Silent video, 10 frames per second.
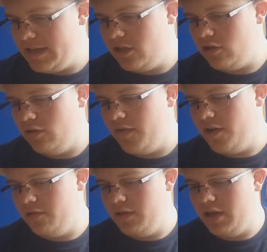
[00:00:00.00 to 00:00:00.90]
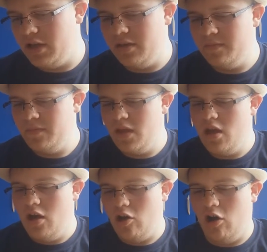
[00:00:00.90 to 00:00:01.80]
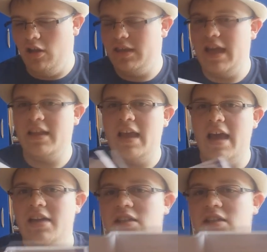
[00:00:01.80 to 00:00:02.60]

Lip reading: has its own very unique content and